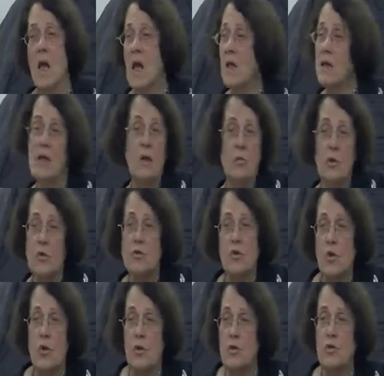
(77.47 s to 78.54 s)
And he was
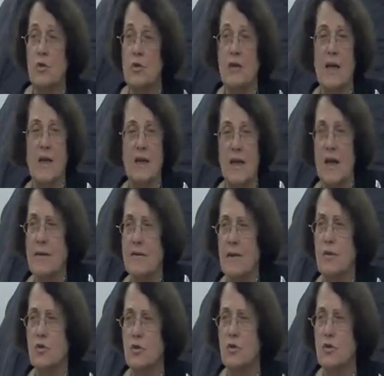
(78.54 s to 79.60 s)
going to get us
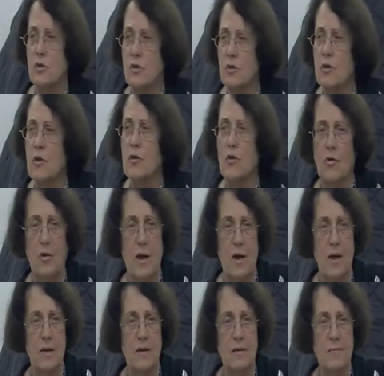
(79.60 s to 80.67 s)
into
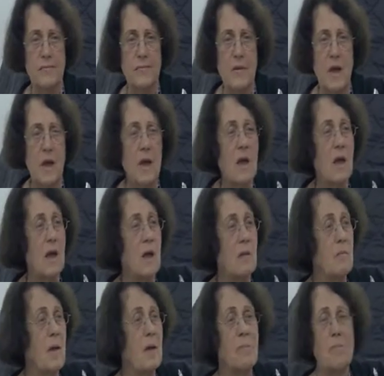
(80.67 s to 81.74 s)
Uruguay.
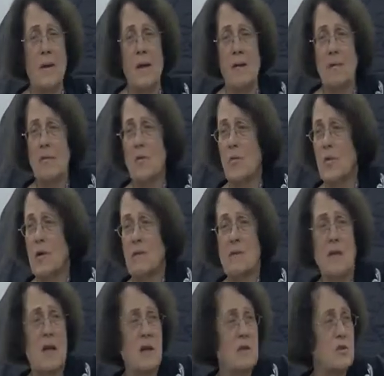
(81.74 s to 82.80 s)
My parents were
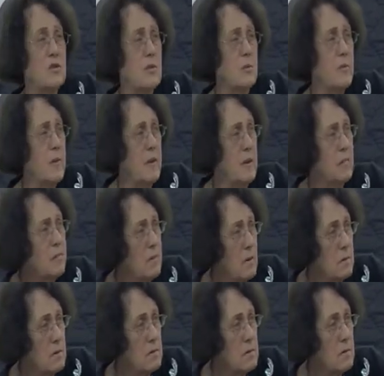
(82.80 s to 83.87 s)
intelligent people.